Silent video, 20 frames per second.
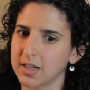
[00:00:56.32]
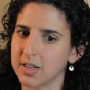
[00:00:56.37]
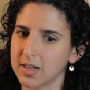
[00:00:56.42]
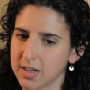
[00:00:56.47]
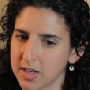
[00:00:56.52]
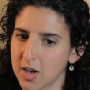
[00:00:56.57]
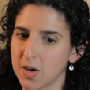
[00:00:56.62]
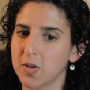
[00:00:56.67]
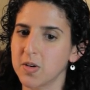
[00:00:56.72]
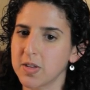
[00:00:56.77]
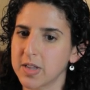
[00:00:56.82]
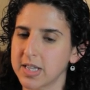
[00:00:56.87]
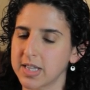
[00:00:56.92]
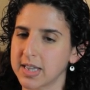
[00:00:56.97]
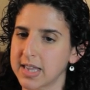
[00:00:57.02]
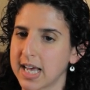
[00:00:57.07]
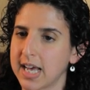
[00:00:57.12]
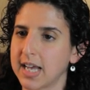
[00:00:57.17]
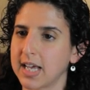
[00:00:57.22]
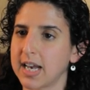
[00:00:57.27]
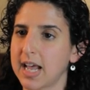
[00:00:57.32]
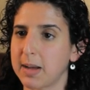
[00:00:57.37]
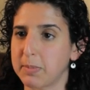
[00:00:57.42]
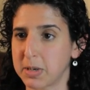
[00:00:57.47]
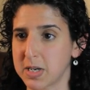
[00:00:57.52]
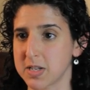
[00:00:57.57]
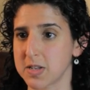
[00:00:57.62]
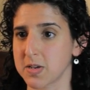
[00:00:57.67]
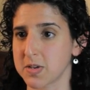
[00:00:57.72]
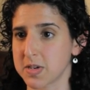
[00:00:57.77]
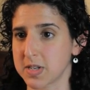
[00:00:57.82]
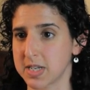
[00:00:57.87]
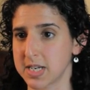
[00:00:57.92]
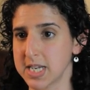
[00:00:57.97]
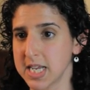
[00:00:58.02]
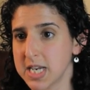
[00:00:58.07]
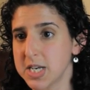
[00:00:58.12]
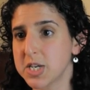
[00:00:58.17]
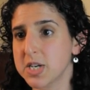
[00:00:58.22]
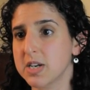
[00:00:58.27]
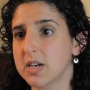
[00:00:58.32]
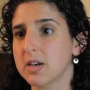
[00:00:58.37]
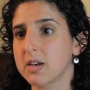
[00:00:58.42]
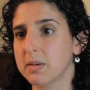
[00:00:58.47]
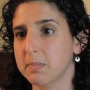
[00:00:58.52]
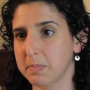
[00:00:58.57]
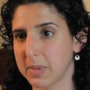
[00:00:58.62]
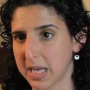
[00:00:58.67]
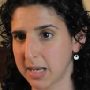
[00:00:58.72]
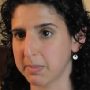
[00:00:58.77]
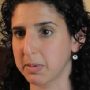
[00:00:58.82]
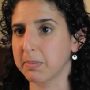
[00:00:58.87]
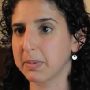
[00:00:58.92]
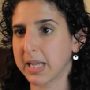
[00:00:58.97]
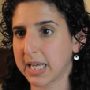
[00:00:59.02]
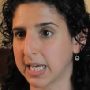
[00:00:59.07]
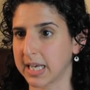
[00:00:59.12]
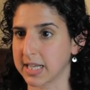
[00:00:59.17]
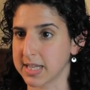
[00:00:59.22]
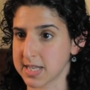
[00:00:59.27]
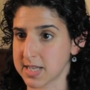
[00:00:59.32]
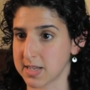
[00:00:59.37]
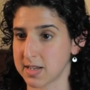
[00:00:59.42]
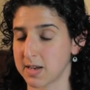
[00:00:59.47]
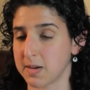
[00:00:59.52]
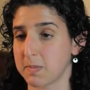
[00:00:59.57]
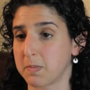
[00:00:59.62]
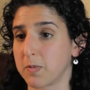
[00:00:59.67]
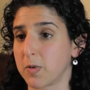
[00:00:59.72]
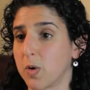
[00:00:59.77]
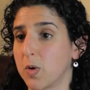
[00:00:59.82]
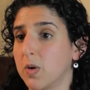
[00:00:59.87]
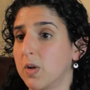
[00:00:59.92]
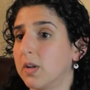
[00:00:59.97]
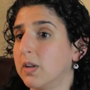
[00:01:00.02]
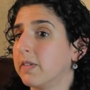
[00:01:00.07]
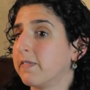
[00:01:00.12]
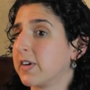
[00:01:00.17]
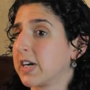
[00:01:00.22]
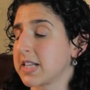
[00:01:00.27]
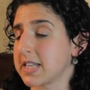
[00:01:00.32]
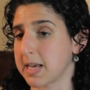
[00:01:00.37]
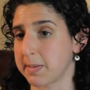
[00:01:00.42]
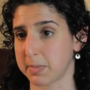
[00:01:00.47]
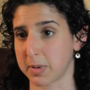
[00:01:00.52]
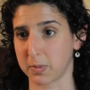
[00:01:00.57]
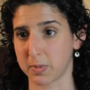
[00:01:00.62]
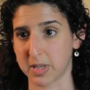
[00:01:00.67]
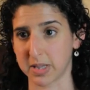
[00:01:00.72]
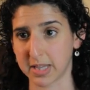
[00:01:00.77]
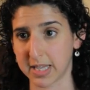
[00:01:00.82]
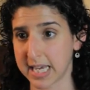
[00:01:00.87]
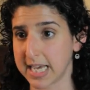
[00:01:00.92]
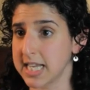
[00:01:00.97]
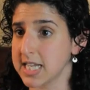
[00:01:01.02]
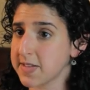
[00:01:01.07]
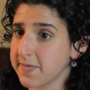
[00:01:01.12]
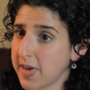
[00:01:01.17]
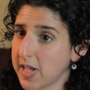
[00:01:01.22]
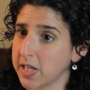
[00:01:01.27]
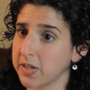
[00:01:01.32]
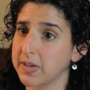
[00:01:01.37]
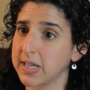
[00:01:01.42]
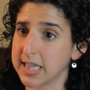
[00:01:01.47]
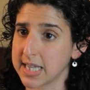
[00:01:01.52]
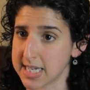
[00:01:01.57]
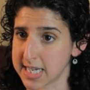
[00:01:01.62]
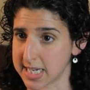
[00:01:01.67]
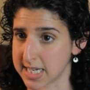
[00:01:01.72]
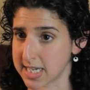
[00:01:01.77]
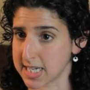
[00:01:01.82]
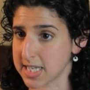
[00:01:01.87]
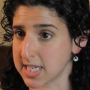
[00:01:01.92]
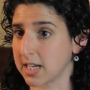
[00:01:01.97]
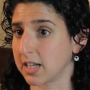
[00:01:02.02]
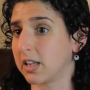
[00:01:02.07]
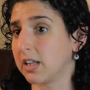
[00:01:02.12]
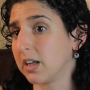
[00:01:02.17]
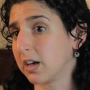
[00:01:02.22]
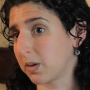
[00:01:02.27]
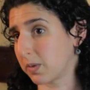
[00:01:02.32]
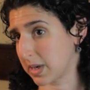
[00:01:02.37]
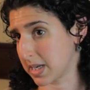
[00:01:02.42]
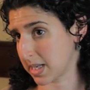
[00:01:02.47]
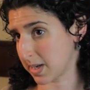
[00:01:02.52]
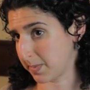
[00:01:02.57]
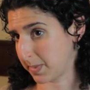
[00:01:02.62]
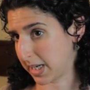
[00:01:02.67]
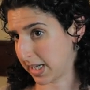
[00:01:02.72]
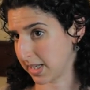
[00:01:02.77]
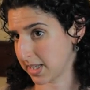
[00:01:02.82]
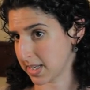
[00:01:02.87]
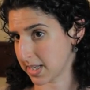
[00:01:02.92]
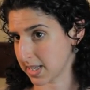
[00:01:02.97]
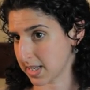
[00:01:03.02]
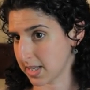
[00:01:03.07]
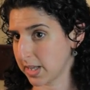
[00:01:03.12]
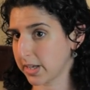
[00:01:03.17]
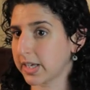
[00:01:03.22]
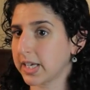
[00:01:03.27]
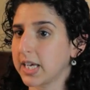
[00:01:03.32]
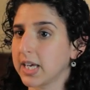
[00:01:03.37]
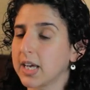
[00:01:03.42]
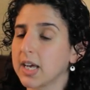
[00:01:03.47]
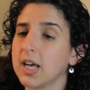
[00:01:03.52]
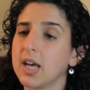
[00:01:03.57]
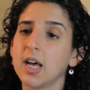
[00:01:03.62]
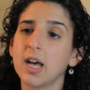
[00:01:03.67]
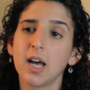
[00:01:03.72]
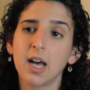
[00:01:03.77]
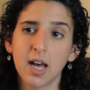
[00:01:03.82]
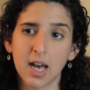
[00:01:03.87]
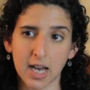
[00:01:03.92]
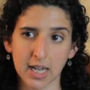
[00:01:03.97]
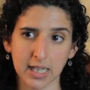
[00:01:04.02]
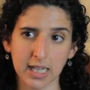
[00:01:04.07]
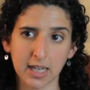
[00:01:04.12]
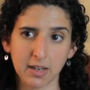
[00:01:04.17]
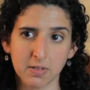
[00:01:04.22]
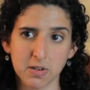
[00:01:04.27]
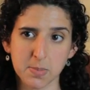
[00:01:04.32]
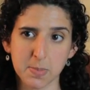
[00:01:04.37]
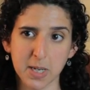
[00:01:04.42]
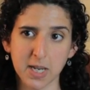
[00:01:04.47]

know that that aberrant social attention may be playing some role, for example, with gaze following, the tendency to look where someone else is looking, on language